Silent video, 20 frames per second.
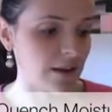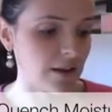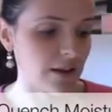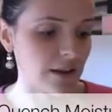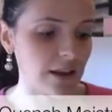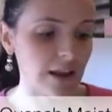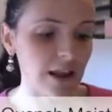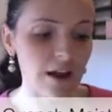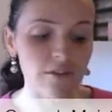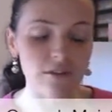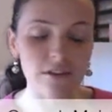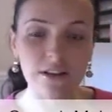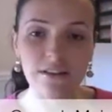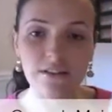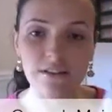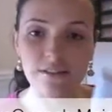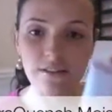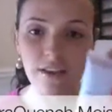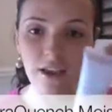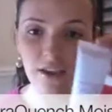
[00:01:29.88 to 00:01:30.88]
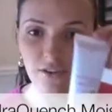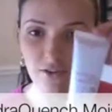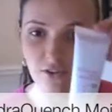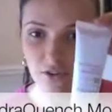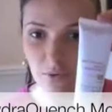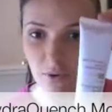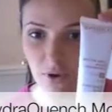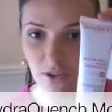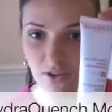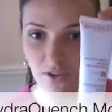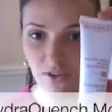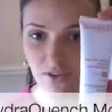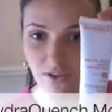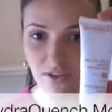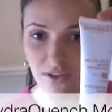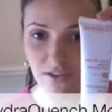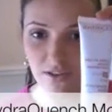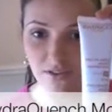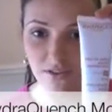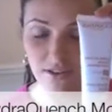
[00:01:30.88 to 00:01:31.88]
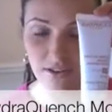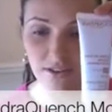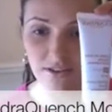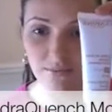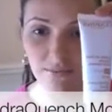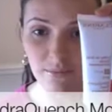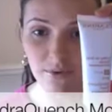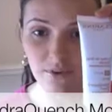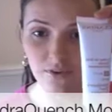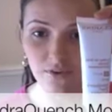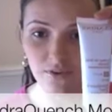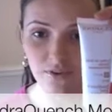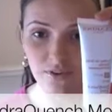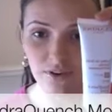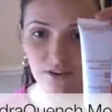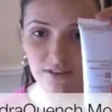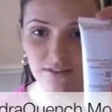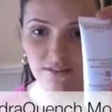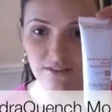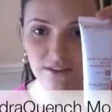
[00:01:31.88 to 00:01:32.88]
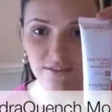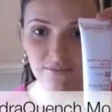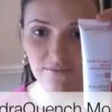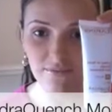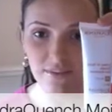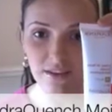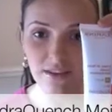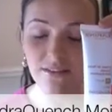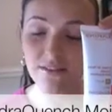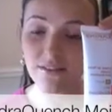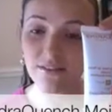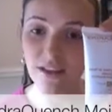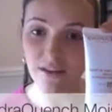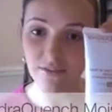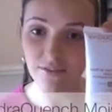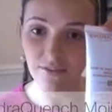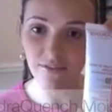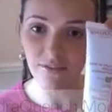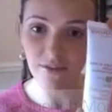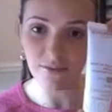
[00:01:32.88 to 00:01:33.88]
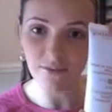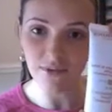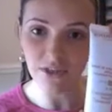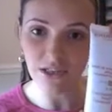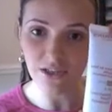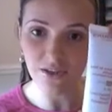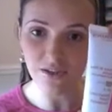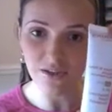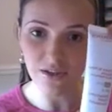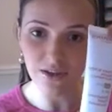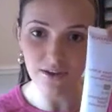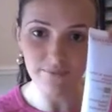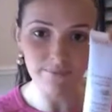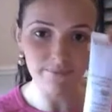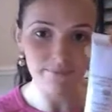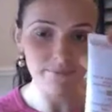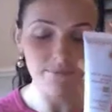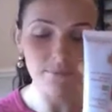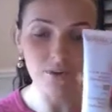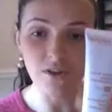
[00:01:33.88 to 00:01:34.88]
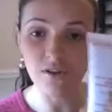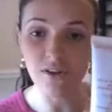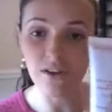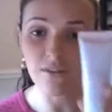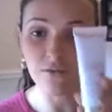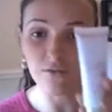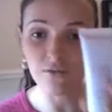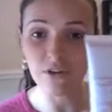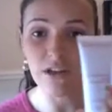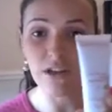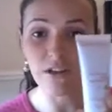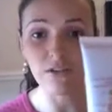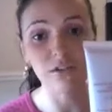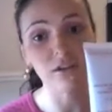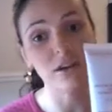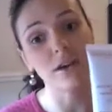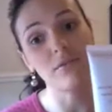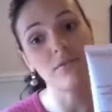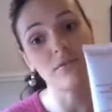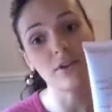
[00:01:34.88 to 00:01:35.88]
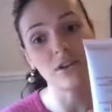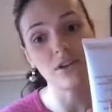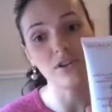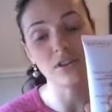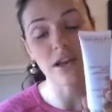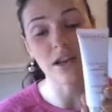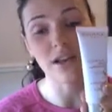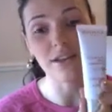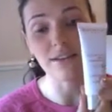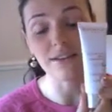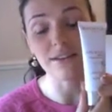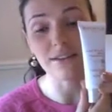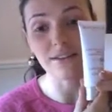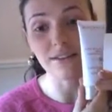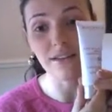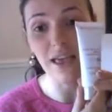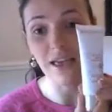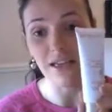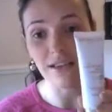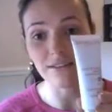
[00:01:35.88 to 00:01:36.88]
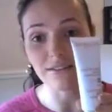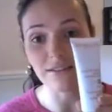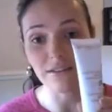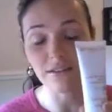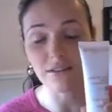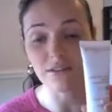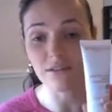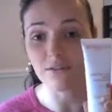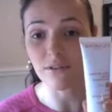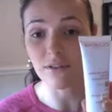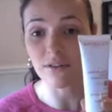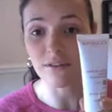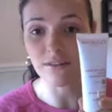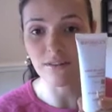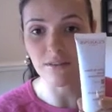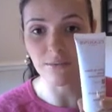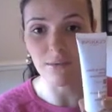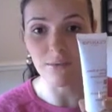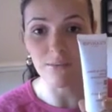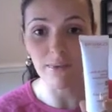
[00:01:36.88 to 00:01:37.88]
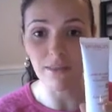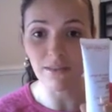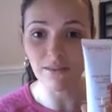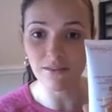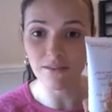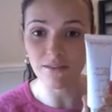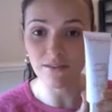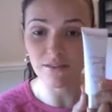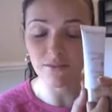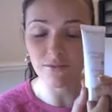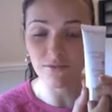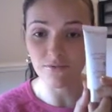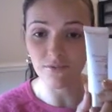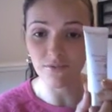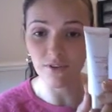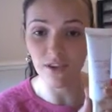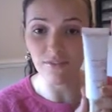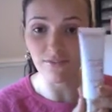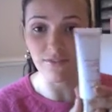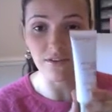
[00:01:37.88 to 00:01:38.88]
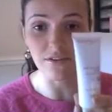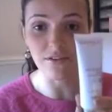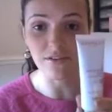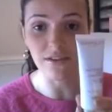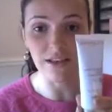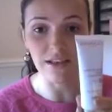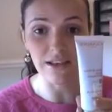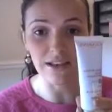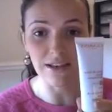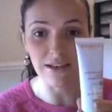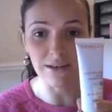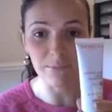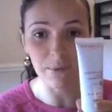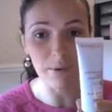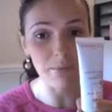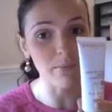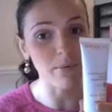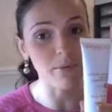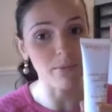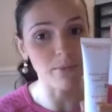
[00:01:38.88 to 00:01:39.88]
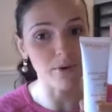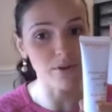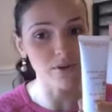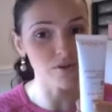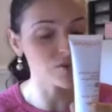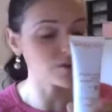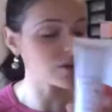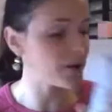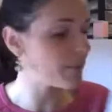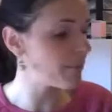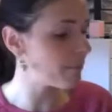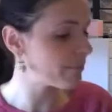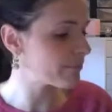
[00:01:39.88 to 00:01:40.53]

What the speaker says: Clarins Hydro Quench Tinted Moisturiser instead of a foundation, which gives really good coverage and is excellent during the summer months for giving your skin a little bit more moisture.